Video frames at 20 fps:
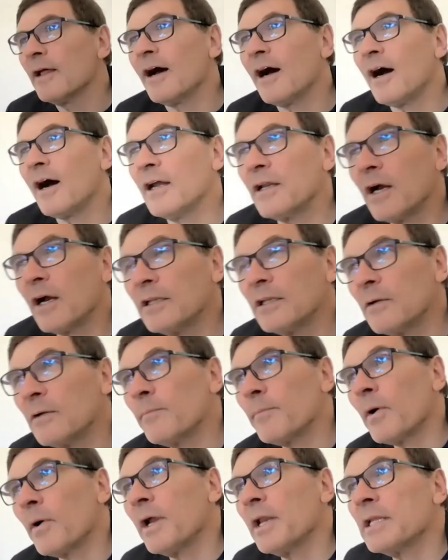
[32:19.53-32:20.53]
I, I
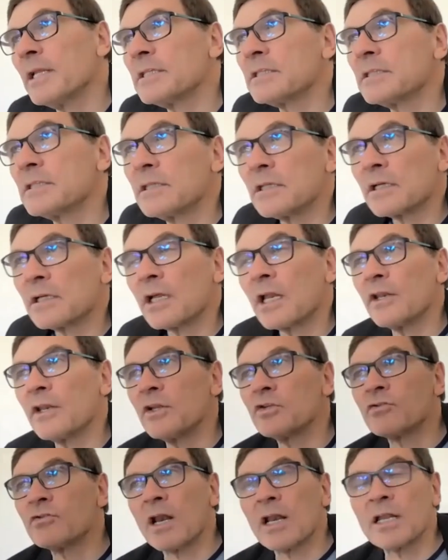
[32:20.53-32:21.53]
don't buy this kind of
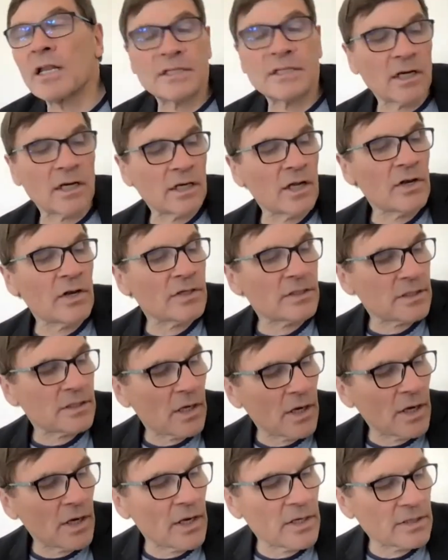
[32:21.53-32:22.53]
neutrality i
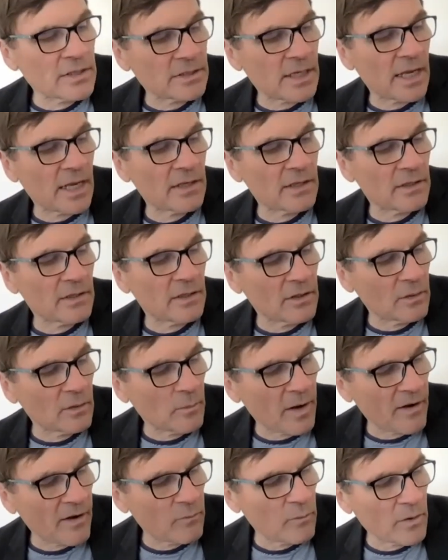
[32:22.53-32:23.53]
understand i understand the
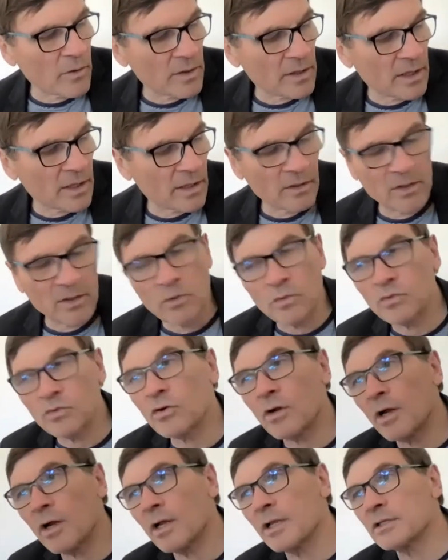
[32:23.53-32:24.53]
way of working that you
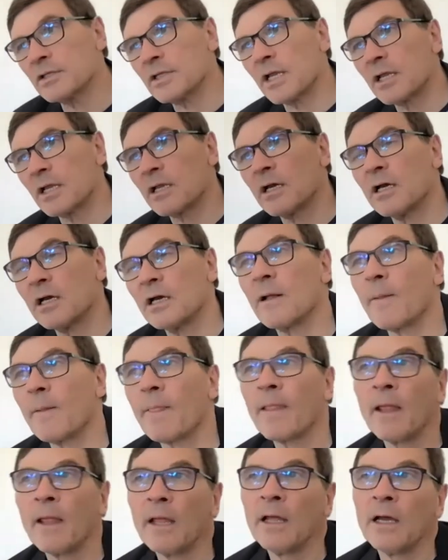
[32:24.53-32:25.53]
try and take a
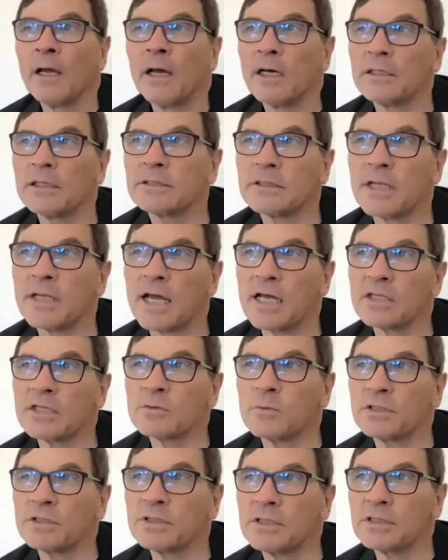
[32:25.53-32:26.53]
a
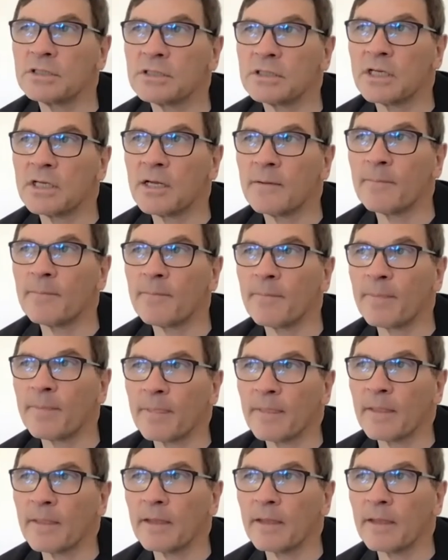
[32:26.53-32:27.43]
stance which is um